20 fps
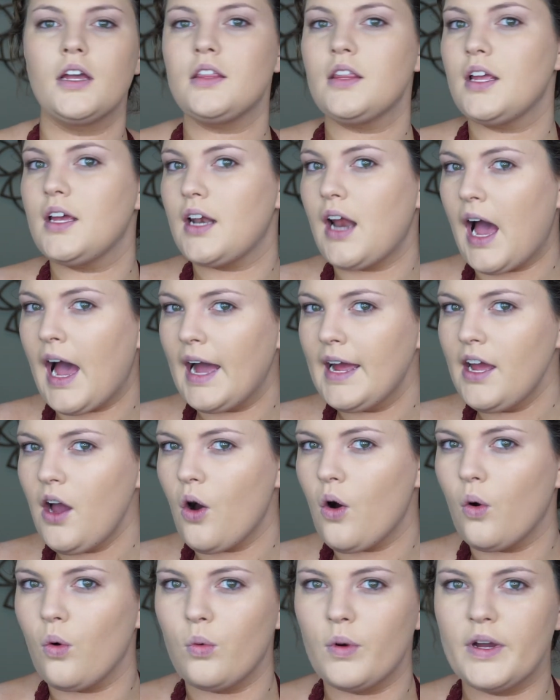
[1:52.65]
And then I
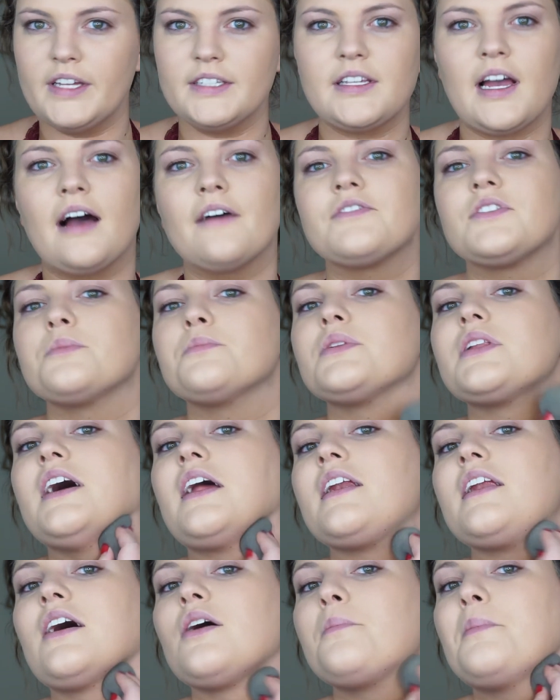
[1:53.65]
always have to
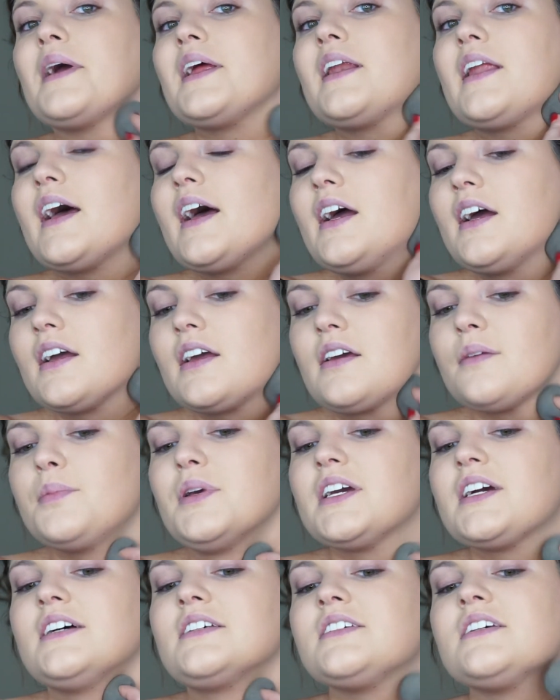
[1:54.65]
blend down my neck
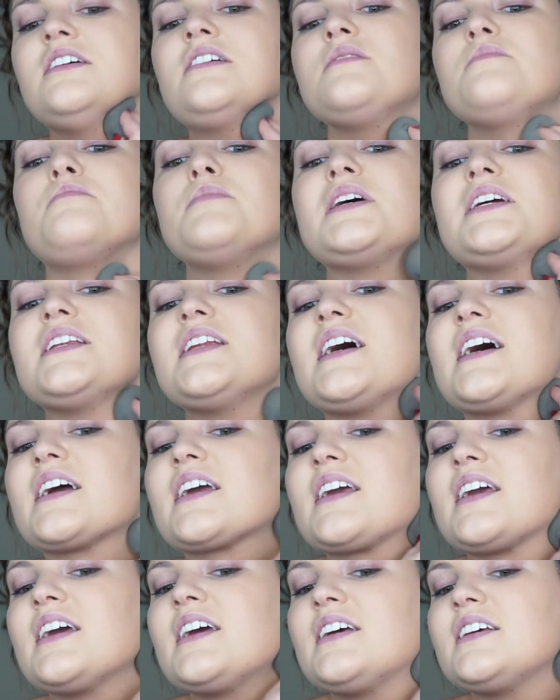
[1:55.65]
because my
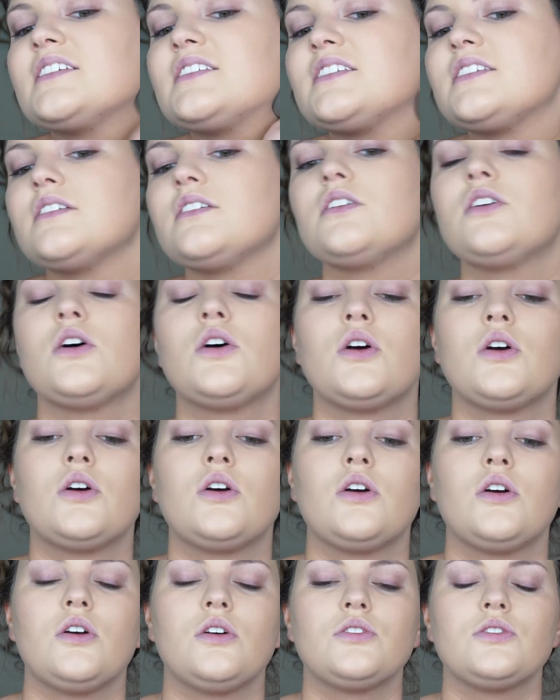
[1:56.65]
neck is
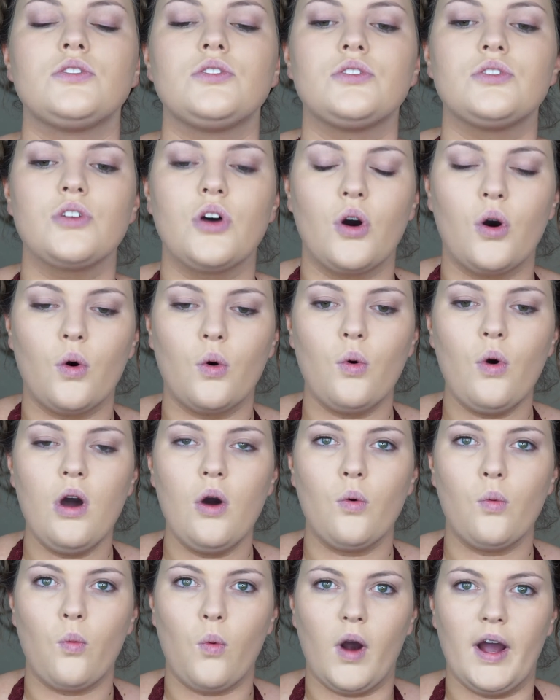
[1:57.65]
so
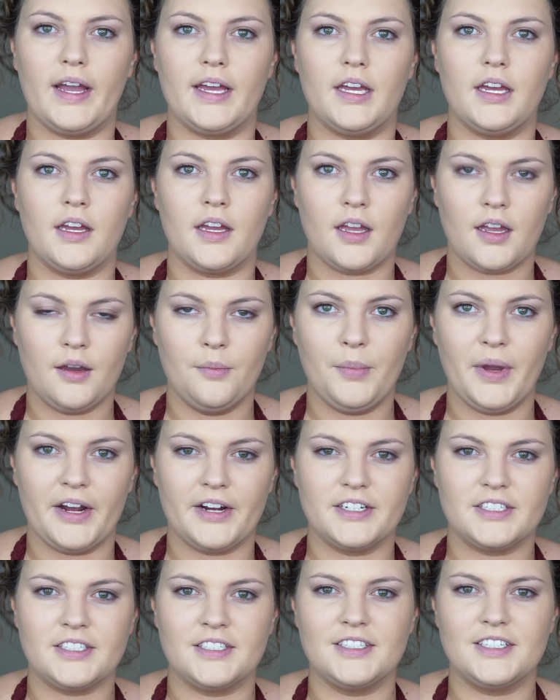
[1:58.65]
white in
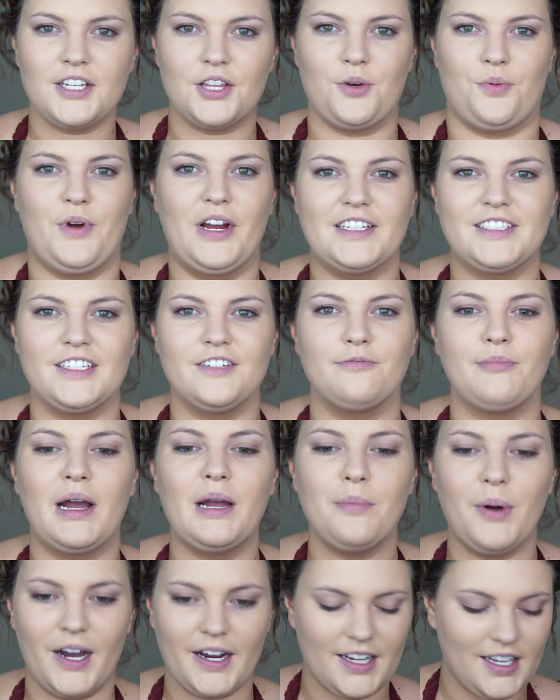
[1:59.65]
comparison to the rest of my
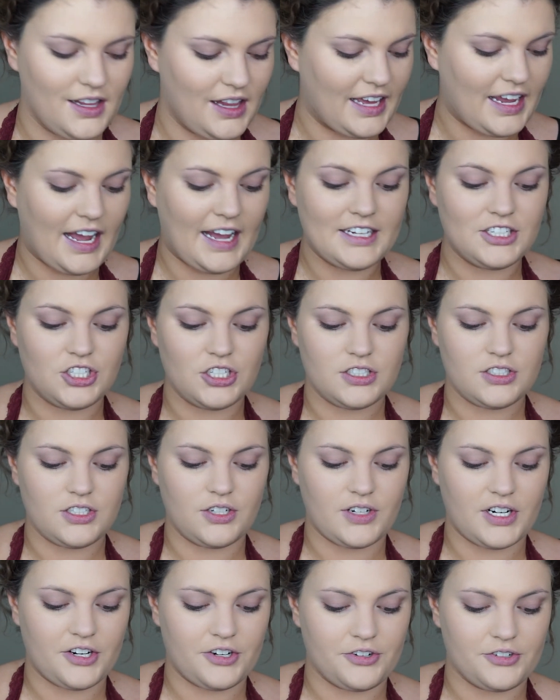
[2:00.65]
body. Like, I just
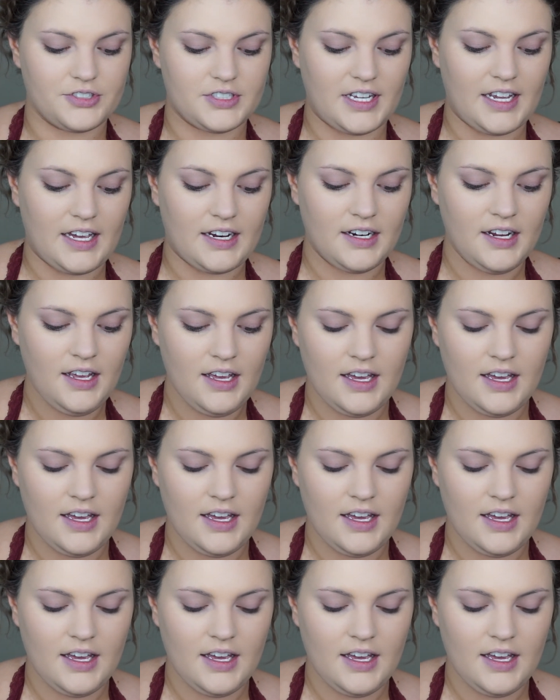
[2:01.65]
don't understand.